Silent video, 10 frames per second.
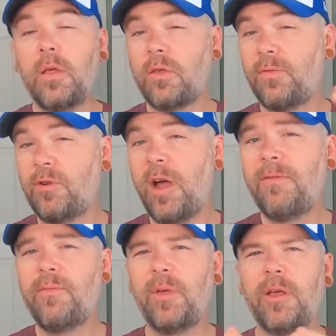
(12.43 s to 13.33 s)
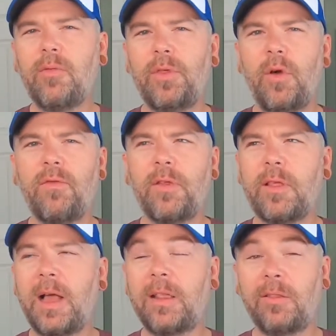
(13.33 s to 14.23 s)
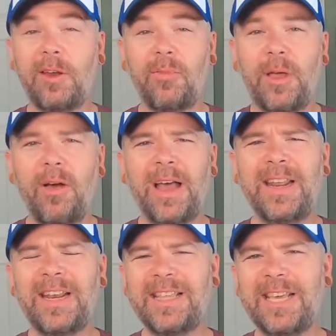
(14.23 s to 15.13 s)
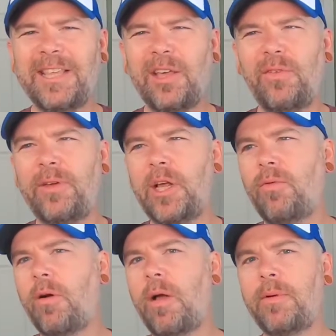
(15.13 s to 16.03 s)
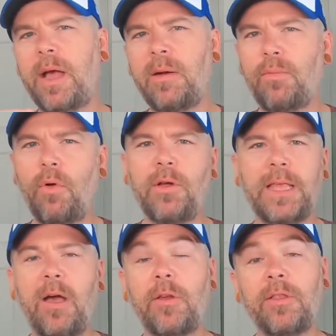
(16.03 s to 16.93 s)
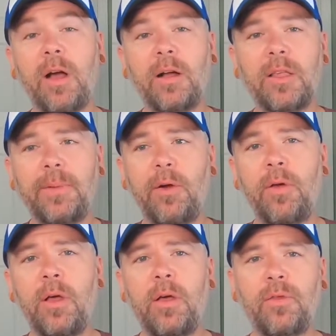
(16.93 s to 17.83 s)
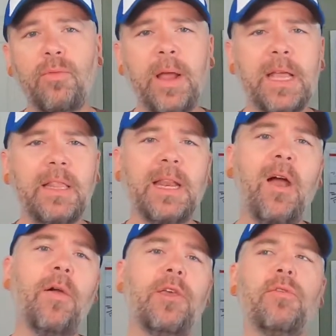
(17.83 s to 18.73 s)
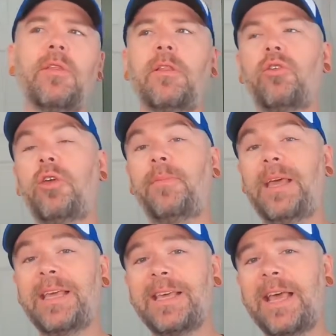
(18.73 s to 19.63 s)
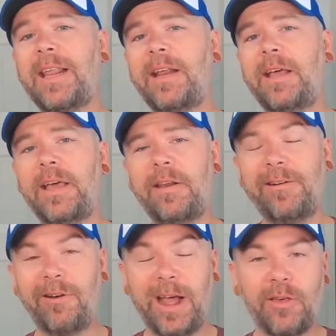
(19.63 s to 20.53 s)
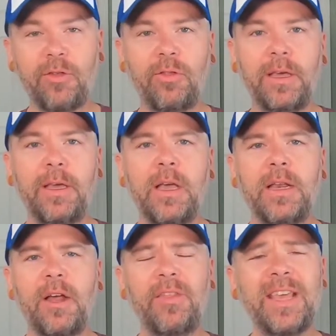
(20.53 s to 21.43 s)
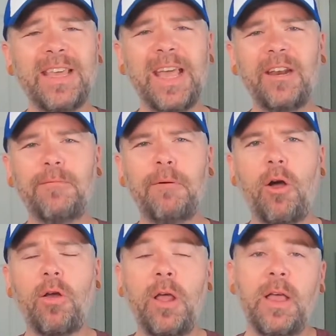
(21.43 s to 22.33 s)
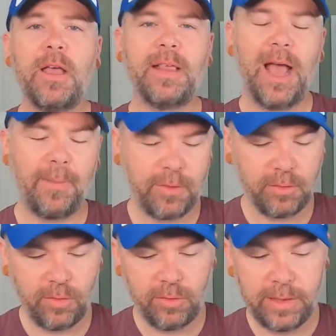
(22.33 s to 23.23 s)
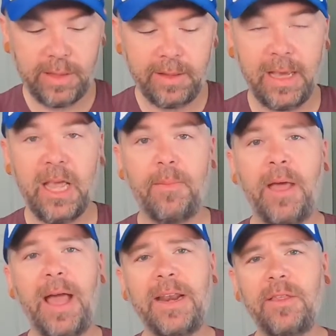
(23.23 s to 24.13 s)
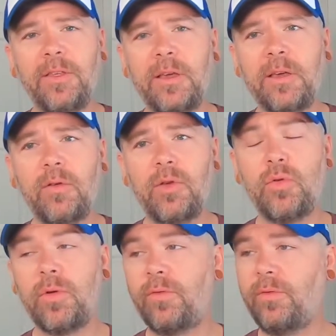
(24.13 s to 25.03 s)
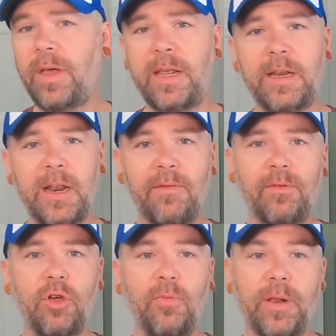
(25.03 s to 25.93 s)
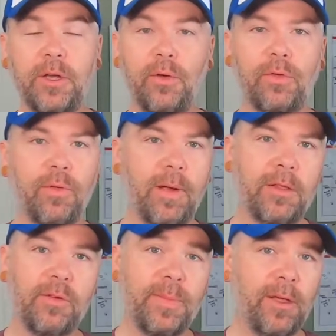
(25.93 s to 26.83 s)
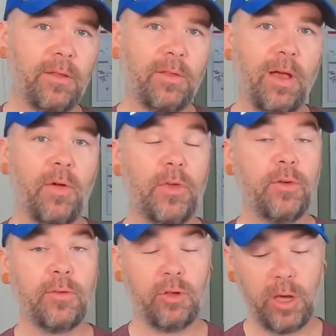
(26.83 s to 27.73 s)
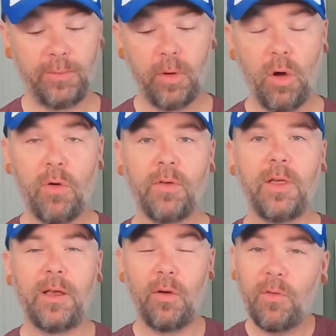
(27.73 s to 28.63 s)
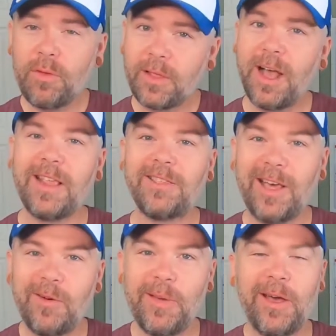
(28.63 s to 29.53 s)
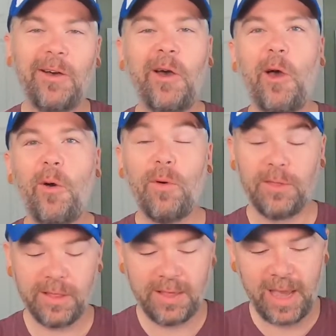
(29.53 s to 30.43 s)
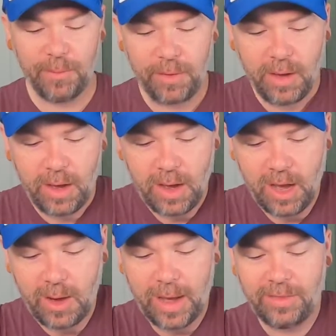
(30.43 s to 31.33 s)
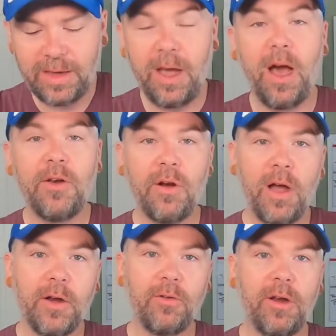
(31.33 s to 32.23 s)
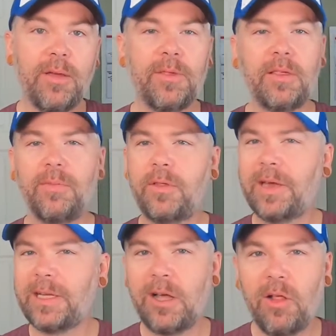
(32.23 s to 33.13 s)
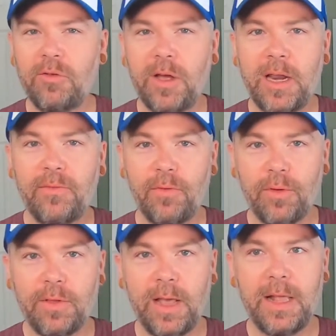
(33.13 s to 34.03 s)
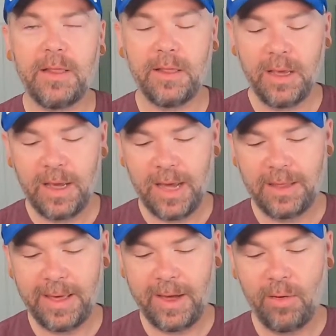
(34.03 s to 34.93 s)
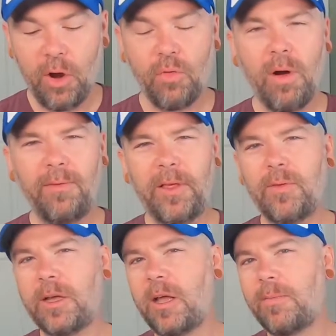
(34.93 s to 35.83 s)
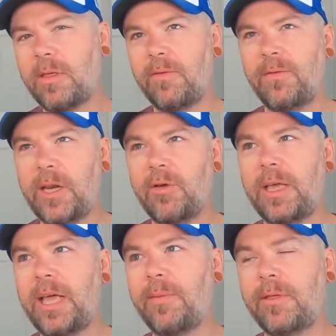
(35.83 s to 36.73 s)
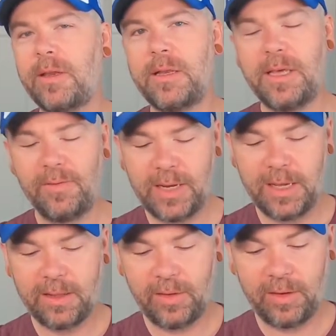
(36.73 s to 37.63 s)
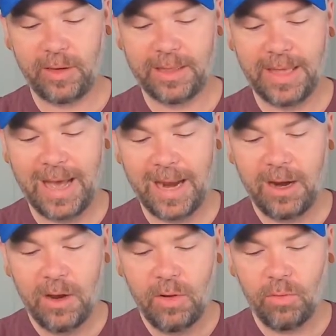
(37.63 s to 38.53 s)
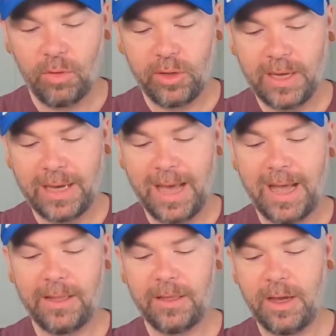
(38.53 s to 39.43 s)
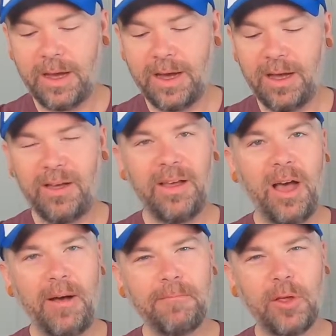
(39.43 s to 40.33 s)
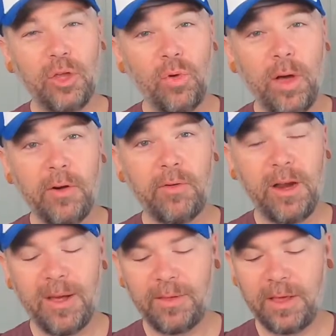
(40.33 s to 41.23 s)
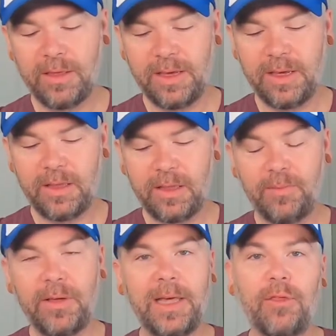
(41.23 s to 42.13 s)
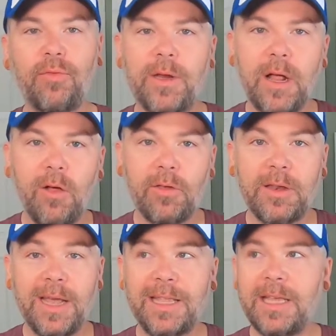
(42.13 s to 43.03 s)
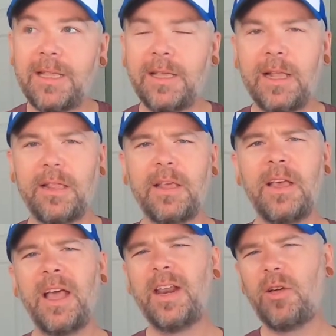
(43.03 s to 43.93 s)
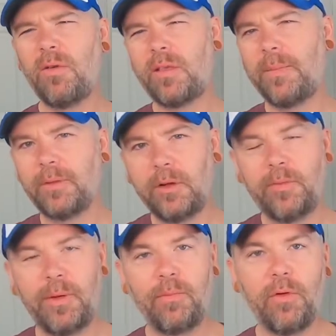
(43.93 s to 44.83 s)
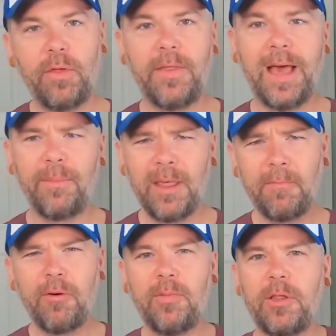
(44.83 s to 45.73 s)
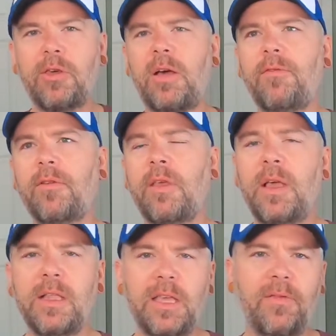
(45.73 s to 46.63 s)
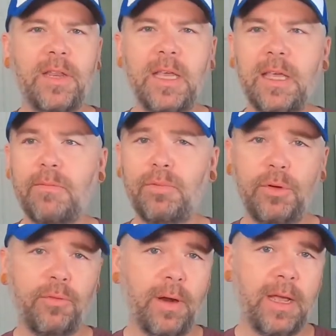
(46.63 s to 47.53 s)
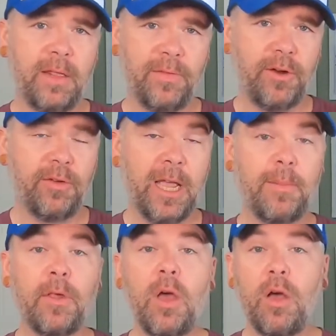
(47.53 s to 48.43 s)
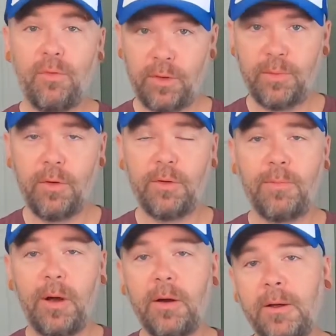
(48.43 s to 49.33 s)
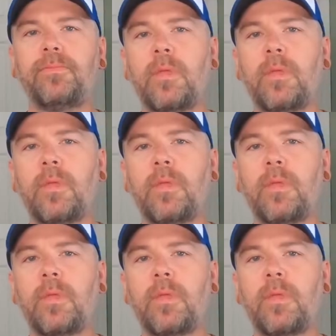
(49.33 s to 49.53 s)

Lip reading: So if you're not familiar with Oversized Lettermail, I did a detailed video where I kind of broke it down and talked about the rates and how I used it to ship in Canada and internationally. Now the in Canada part is absolutely the same. Anything you can fit in an envelope and it goes to a regular mail slot, you can ship oversized letter mail with a stamp. I think under 100 grams is something like $1.94. And then roughly when it comes to video games and DVDs, things like that, we're looking at up to 200 grams, I think, is something like $3.19. And it goes up a little bit more than that, but that pretty much covers DVDs, Blu-rays, video games for the most part.